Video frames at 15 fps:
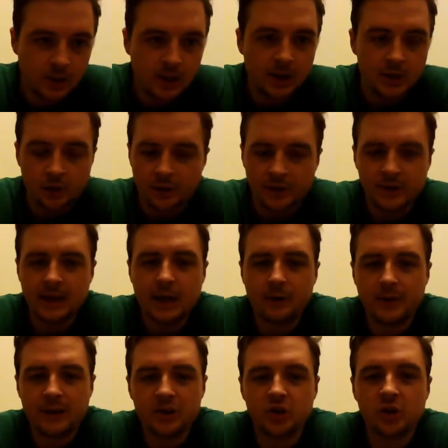So now
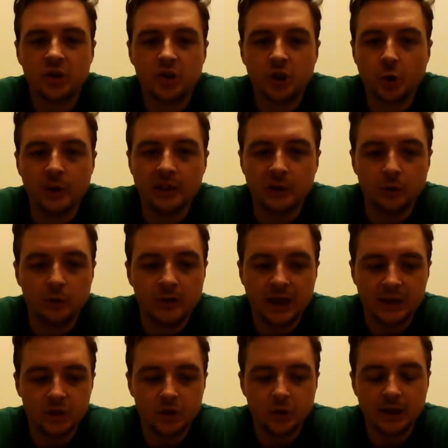that's just showing you
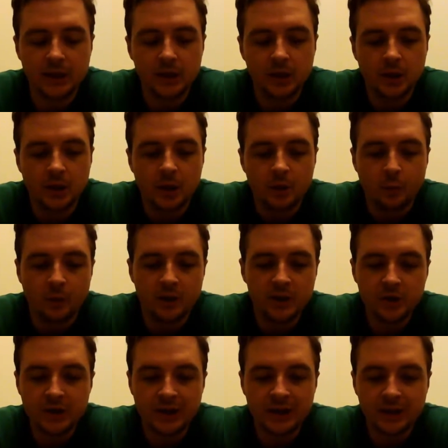that you can, when
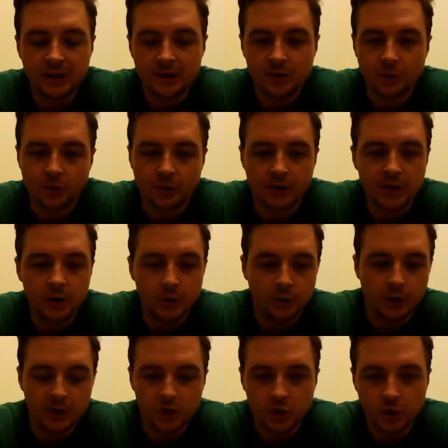you're telling a story, you
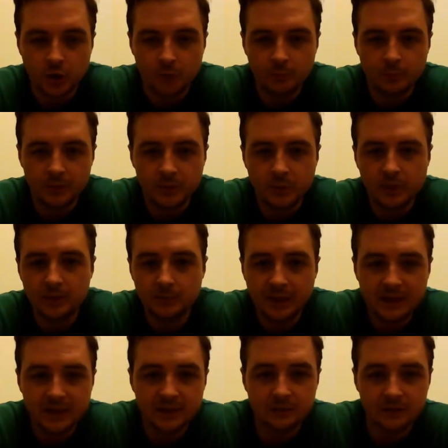can jump between
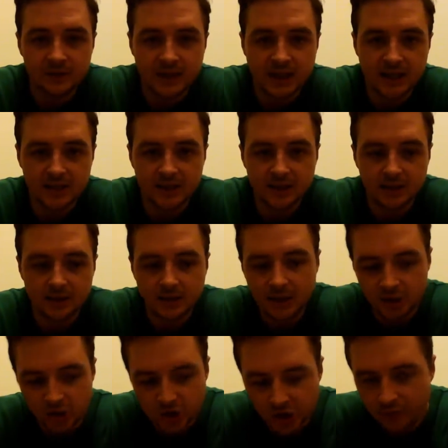many different tenses.
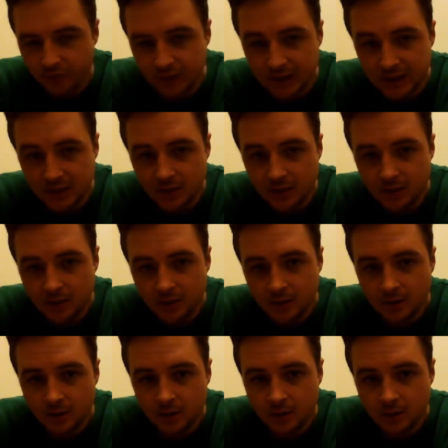And generally,
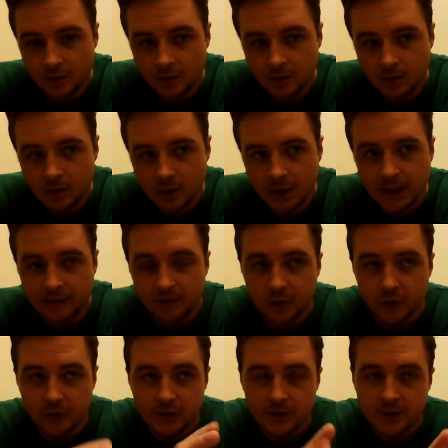if
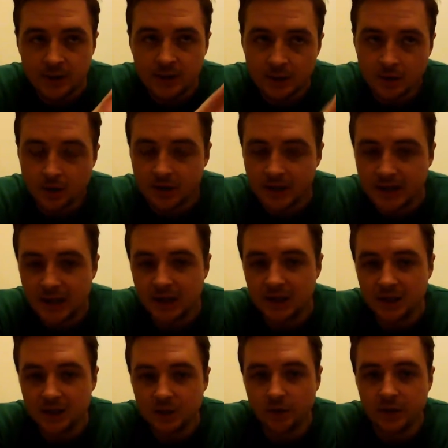you start telling
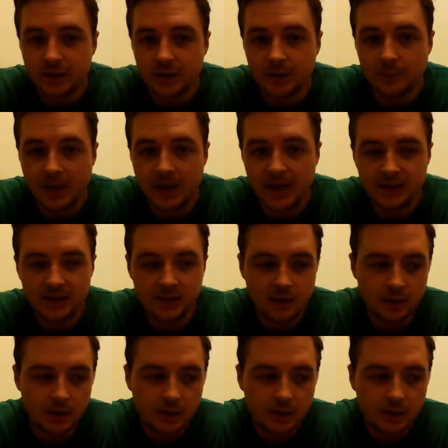a story in the past,